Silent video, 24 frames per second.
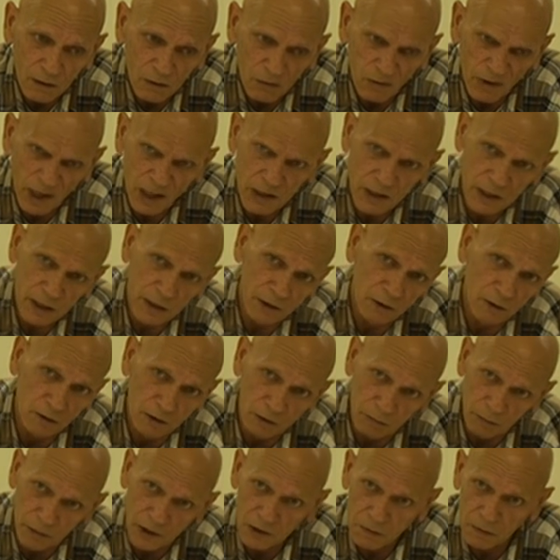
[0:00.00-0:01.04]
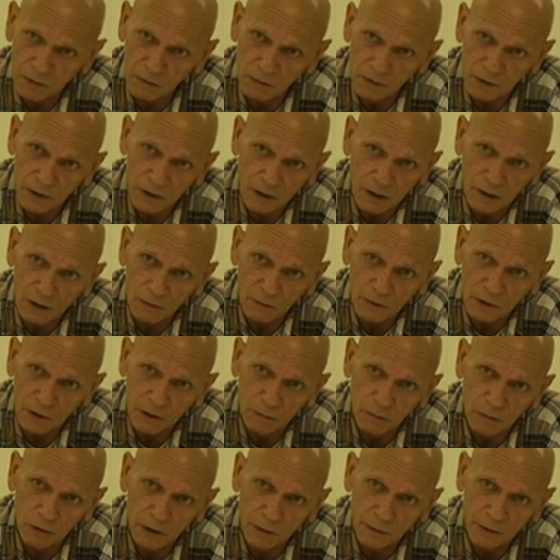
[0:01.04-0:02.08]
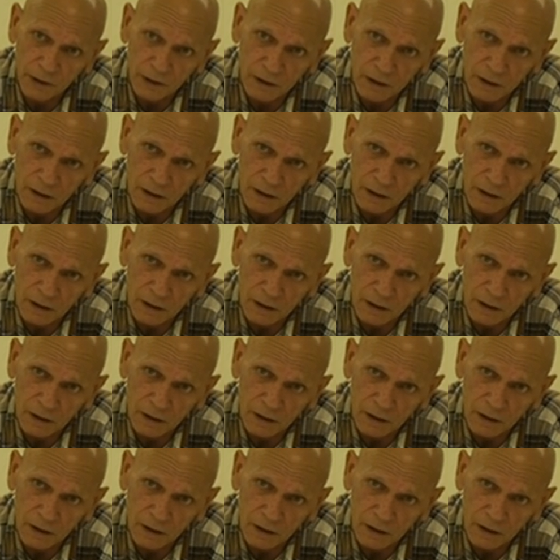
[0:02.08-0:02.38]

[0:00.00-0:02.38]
wrestling on the beachman with the bullymen.